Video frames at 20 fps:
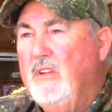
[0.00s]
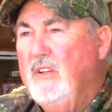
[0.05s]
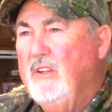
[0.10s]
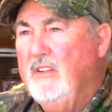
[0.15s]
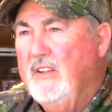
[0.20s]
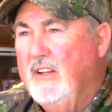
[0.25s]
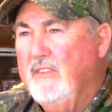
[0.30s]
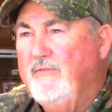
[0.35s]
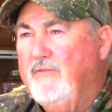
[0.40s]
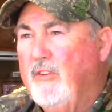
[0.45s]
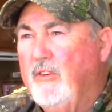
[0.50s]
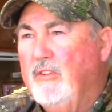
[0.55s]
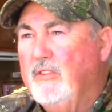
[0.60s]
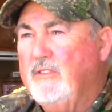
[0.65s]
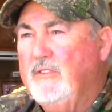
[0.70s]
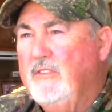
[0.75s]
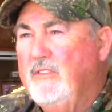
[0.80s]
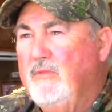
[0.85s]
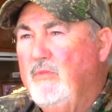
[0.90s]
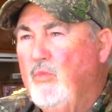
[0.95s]
That first
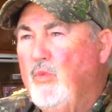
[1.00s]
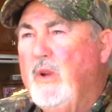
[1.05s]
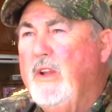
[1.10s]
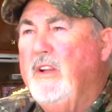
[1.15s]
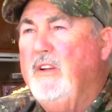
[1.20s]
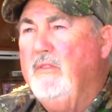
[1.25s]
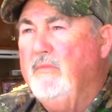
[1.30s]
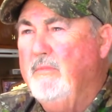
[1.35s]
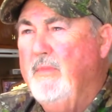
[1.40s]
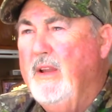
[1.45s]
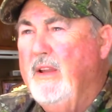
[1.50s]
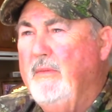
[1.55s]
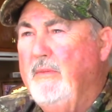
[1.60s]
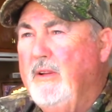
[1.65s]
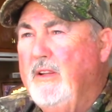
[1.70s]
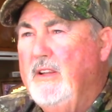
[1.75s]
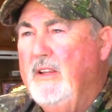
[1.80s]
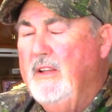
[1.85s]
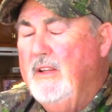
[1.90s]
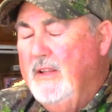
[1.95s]
week maybe.
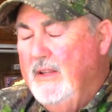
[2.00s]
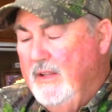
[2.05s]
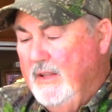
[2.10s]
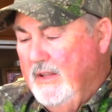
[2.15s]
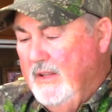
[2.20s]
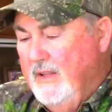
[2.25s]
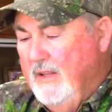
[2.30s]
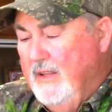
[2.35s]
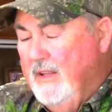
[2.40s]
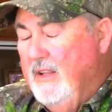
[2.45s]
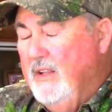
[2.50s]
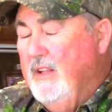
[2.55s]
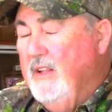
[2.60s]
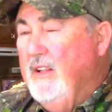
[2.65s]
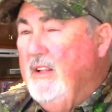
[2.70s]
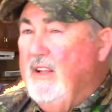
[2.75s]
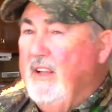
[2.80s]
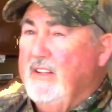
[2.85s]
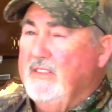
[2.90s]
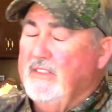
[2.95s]

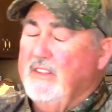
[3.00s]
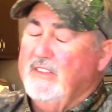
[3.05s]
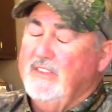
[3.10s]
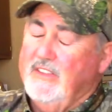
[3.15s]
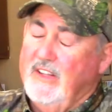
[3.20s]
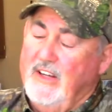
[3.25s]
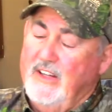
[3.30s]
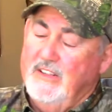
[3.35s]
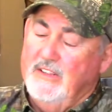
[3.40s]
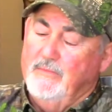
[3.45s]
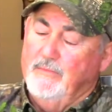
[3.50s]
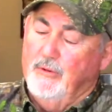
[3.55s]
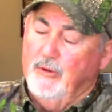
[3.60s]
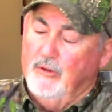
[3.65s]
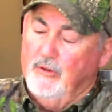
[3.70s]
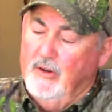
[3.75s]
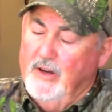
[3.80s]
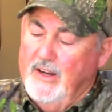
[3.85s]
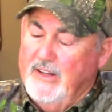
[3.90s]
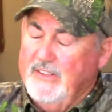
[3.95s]
As the season
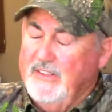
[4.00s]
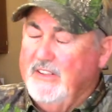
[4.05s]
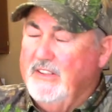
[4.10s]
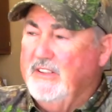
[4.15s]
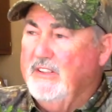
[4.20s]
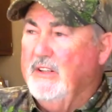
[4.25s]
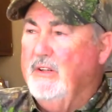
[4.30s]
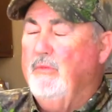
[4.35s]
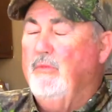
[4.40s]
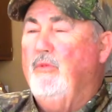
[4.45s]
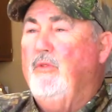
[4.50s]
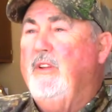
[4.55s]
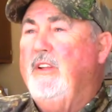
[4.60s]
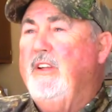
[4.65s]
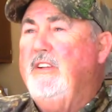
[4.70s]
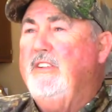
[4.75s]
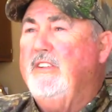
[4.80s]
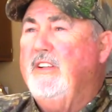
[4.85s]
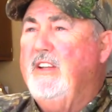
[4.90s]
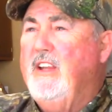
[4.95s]
progresses, and with
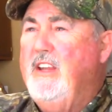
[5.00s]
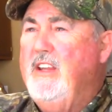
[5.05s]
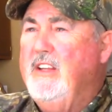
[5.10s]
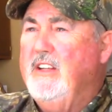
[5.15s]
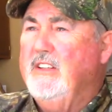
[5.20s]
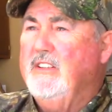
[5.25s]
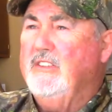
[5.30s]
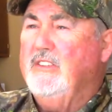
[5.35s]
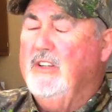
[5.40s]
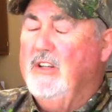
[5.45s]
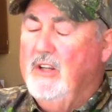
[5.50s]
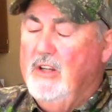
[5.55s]
these hens